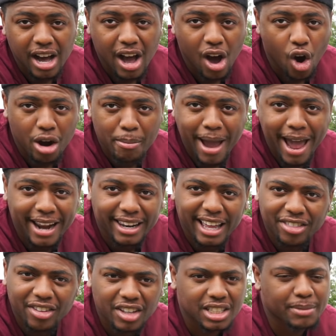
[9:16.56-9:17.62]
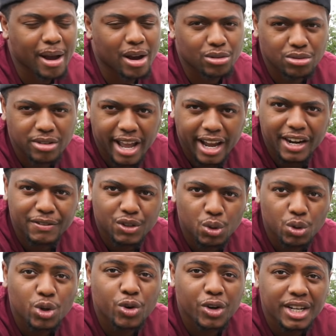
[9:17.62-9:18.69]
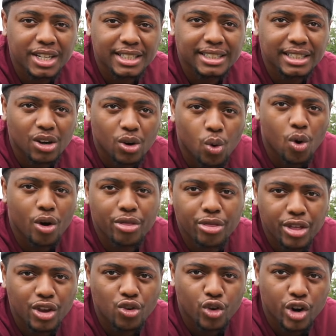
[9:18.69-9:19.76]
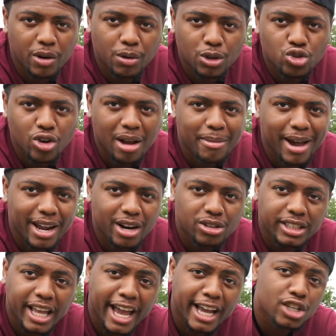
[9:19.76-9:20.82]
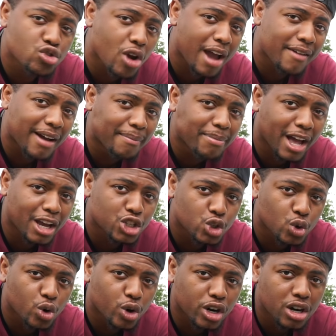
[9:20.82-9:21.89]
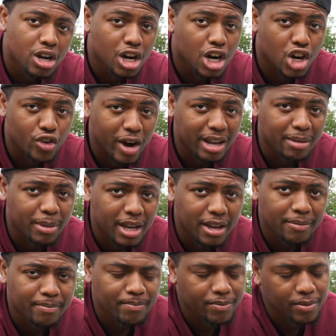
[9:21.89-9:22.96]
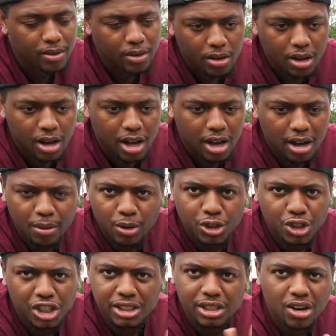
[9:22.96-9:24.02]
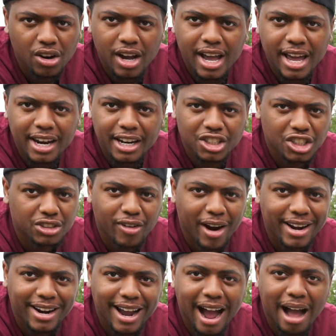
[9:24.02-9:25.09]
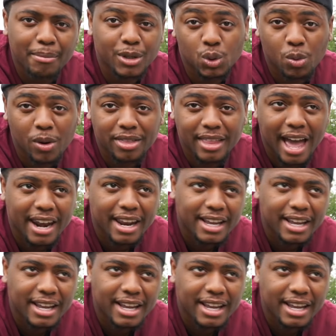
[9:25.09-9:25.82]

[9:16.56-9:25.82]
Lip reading: automatically. I think it's about -2 degrees on the rear wheel drive models. The X-Drive, I'm not sure, correct me, or just go ahead and just write in the comments what that